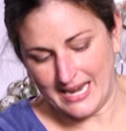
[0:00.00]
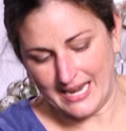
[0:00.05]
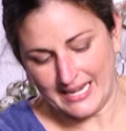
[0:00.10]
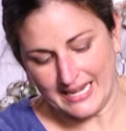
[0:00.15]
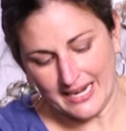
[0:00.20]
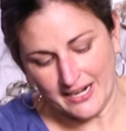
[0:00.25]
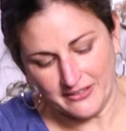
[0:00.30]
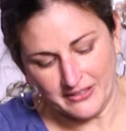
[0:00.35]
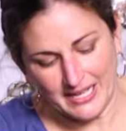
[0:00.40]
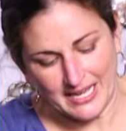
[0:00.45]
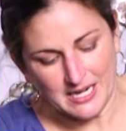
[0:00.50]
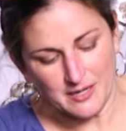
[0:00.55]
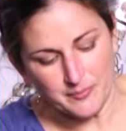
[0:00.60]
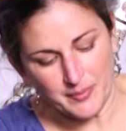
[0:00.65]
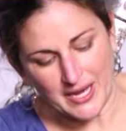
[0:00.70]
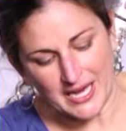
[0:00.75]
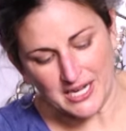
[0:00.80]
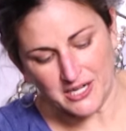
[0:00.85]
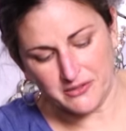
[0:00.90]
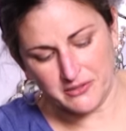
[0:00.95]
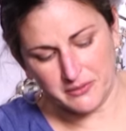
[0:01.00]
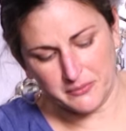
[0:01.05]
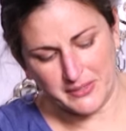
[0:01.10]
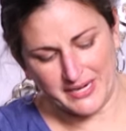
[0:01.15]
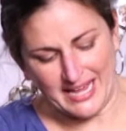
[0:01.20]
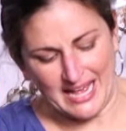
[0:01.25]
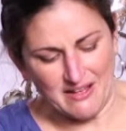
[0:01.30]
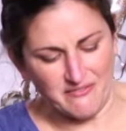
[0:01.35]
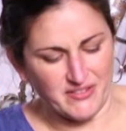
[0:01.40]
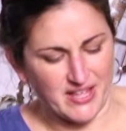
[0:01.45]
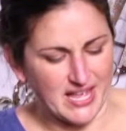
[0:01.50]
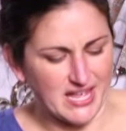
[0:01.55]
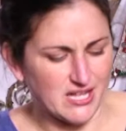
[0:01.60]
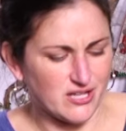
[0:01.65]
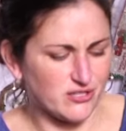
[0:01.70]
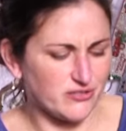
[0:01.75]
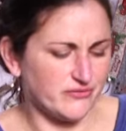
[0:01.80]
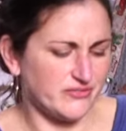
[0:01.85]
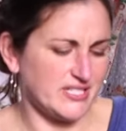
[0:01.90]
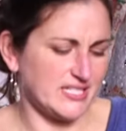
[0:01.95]
at Carolina Pottery, we have
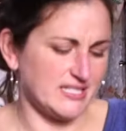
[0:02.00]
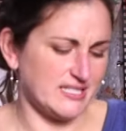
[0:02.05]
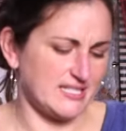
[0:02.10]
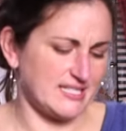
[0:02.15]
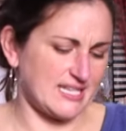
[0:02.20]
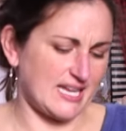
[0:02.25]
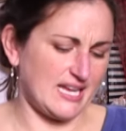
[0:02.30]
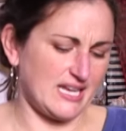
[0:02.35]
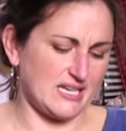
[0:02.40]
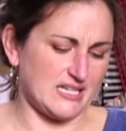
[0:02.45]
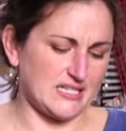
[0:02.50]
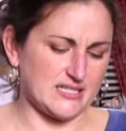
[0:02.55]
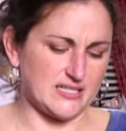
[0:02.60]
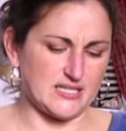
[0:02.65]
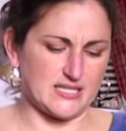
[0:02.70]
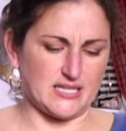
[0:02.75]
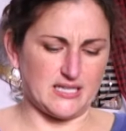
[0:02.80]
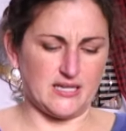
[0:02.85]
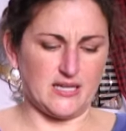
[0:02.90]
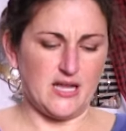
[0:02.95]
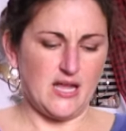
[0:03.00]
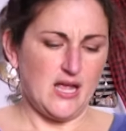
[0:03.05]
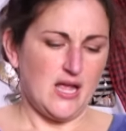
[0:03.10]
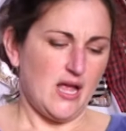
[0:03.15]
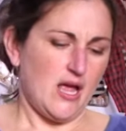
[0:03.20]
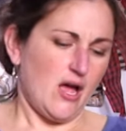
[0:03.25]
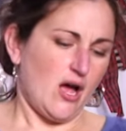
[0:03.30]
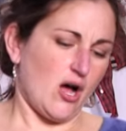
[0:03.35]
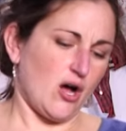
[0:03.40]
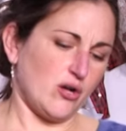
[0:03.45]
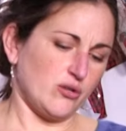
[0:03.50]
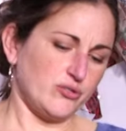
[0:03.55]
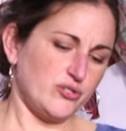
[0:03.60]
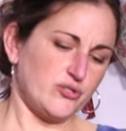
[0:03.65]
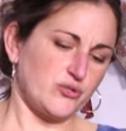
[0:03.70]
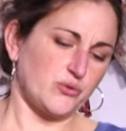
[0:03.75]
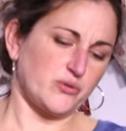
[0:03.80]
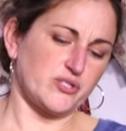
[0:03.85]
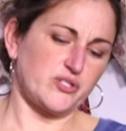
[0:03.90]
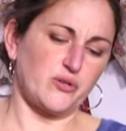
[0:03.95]
elves and Santas and all
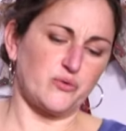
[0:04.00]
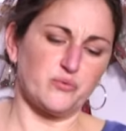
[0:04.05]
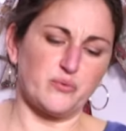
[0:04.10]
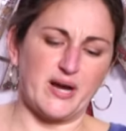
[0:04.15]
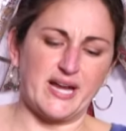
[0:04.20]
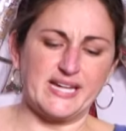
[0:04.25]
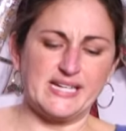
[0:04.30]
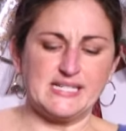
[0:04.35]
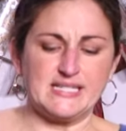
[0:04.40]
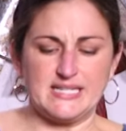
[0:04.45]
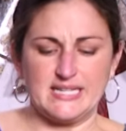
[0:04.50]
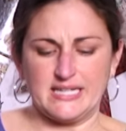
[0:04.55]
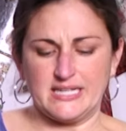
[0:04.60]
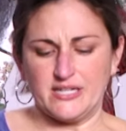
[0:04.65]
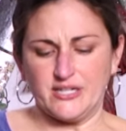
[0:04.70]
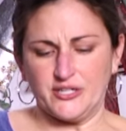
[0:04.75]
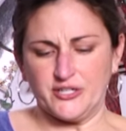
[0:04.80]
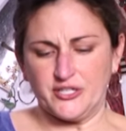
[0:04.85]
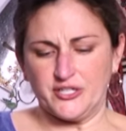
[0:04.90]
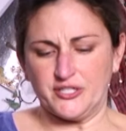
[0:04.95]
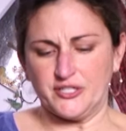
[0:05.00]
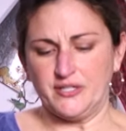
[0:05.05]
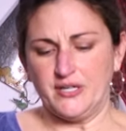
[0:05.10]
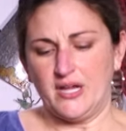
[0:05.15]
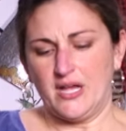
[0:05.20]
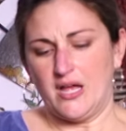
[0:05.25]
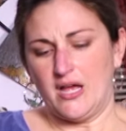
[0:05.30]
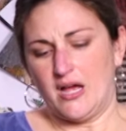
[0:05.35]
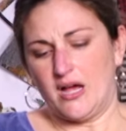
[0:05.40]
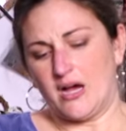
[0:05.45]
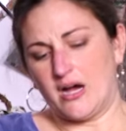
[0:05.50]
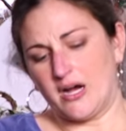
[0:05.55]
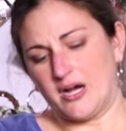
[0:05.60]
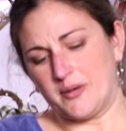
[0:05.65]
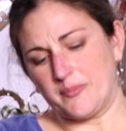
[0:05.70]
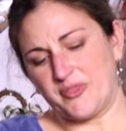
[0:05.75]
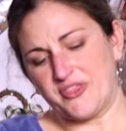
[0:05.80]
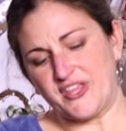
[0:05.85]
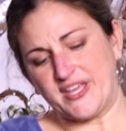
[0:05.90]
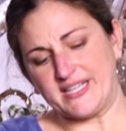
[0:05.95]
sorts of reindeer,
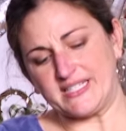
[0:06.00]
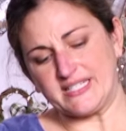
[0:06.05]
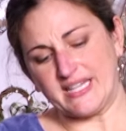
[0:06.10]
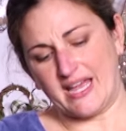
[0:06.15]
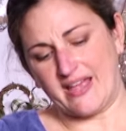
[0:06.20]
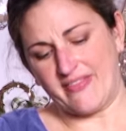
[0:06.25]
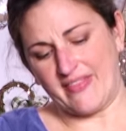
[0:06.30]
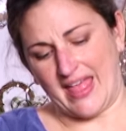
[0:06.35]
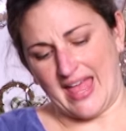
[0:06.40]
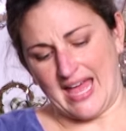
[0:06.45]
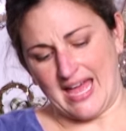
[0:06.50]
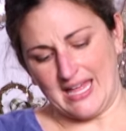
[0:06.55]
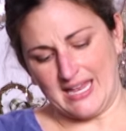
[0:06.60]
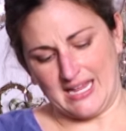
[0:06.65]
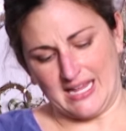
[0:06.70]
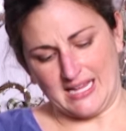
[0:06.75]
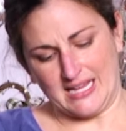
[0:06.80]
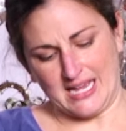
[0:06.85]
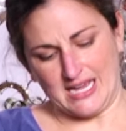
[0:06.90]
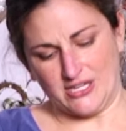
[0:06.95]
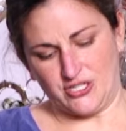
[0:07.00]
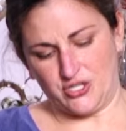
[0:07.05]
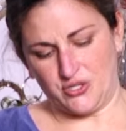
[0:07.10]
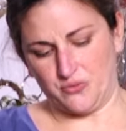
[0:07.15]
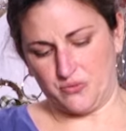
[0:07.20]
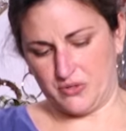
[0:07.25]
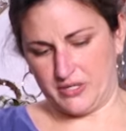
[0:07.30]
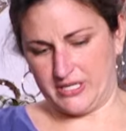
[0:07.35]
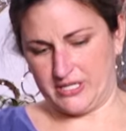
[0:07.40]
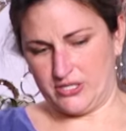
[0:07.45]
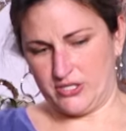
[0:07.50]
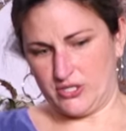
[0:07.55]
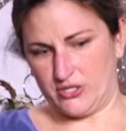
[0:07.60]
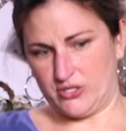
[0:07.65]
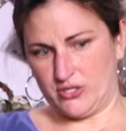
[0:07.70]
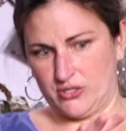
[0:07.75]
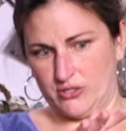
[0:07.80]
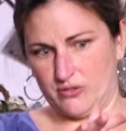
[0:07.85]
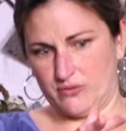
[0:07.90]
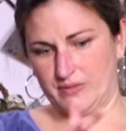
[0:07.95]
things like that, in case you wanted to
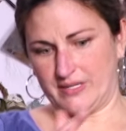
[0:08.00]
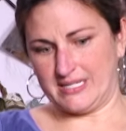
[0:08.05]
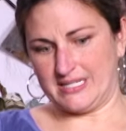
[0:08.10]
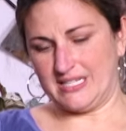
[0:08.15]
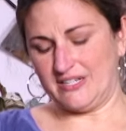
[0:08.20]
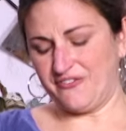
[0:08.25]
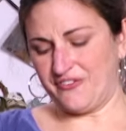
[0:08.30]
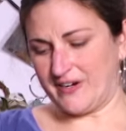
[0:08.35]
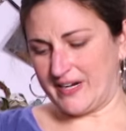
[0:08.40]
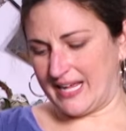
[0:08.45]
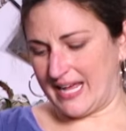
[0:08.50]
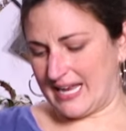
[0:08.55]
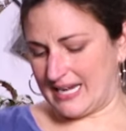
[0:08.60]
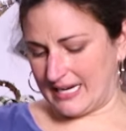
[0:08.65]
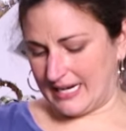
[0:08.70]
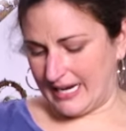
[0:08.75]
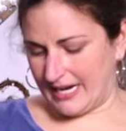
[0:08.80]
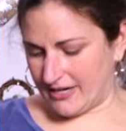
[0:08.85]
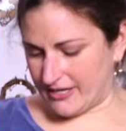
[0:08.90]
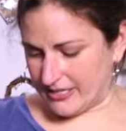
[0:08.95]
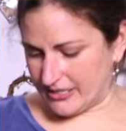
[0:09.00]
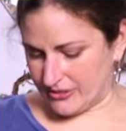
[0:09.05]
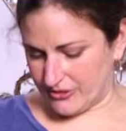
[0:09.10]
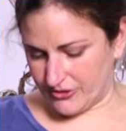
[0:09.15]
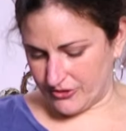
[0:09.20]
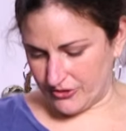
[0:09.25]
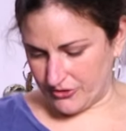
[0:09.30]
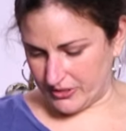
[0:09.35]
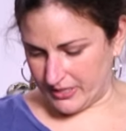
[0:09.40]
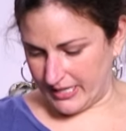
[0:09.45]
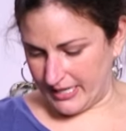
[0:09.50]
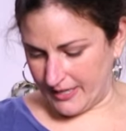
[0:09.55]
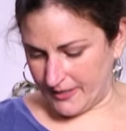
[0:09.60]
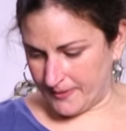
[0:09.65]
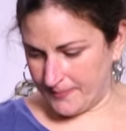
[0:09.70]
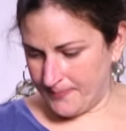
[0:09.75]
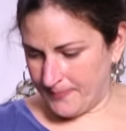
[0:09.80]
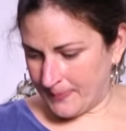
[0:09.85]
do different kind of characters on here.